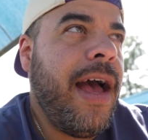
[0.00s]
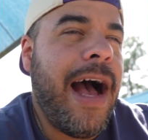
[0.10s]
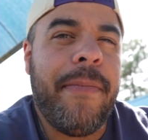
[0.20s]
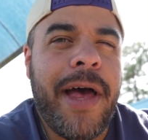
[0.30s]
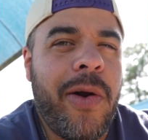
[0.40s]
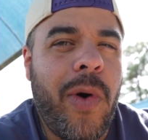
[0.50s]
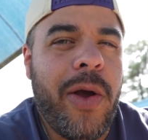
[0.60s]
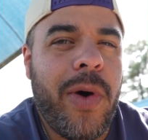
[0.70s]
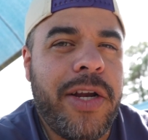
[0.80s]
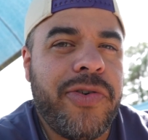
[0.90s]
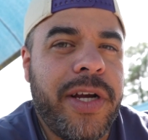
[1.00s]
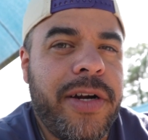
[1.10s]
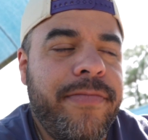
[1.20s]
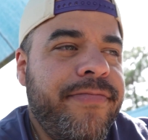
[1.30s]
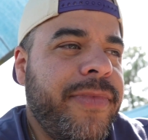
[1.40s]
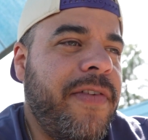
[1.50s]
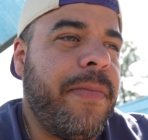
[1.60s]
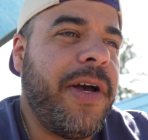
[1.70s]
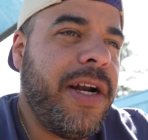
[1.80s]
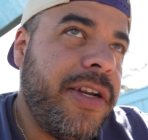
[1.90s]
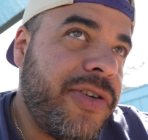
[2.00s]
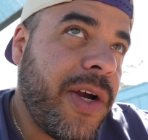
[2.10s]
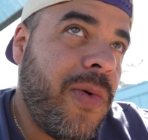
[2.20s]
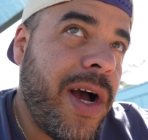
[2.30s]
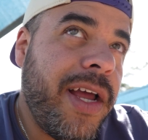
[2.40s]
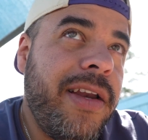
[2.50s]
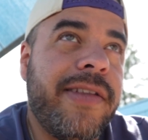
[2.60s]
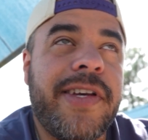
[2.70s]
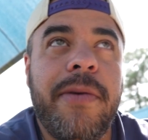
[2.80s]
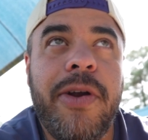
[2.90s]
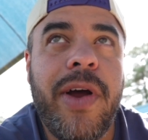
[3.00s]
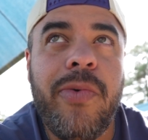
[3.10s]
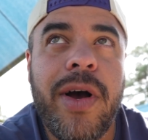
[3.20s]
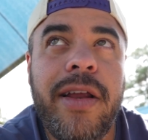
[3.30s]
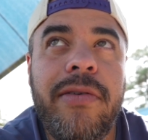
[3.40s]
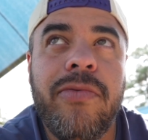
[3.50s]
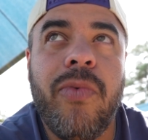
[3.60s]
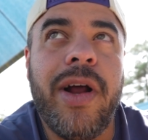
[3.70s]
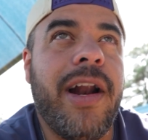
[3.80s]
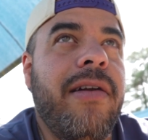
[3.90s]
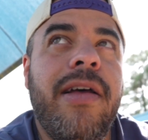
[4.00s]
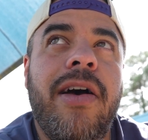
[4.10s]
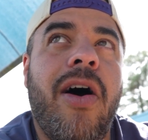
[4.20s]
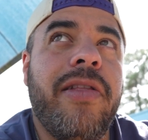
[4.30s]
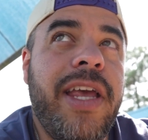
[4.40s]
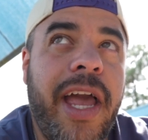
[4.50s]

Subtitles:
I'm not a white wine drinker. If I'm gonna drink wine, it's gonna be red wine on the